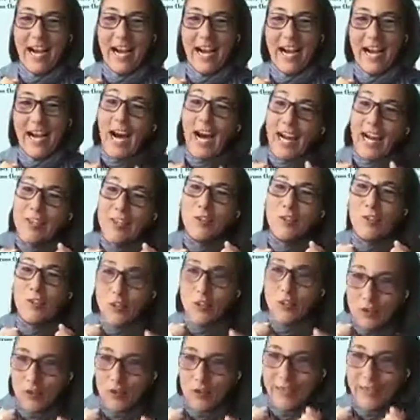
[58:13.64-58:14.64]
Are you
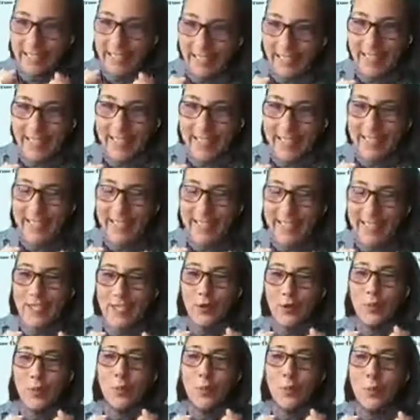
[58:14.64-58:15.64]
today
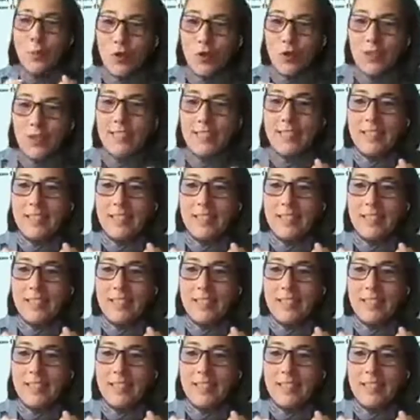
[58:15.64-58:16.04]
working